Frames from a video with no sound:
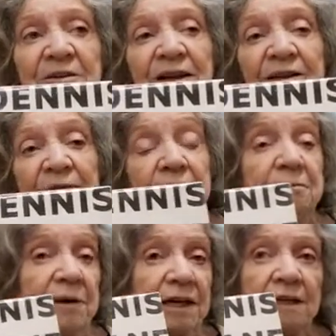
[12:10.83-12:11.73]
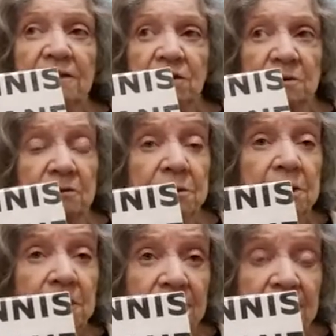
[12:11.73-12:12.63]
And so
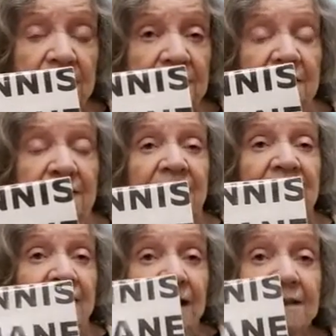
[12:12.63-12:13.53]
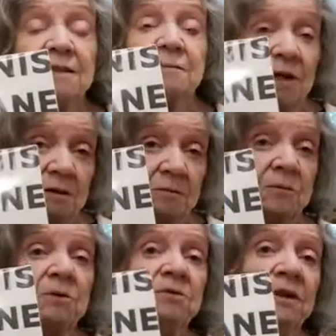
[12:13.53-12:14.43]
made into a really
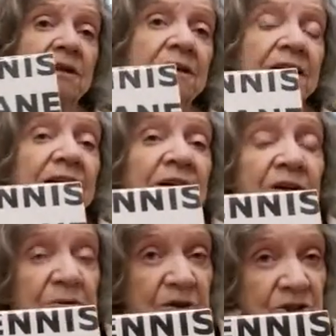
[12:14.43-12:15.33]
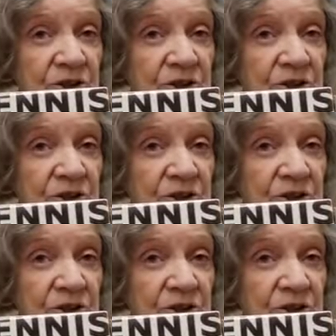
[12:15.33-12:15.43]
nice movie.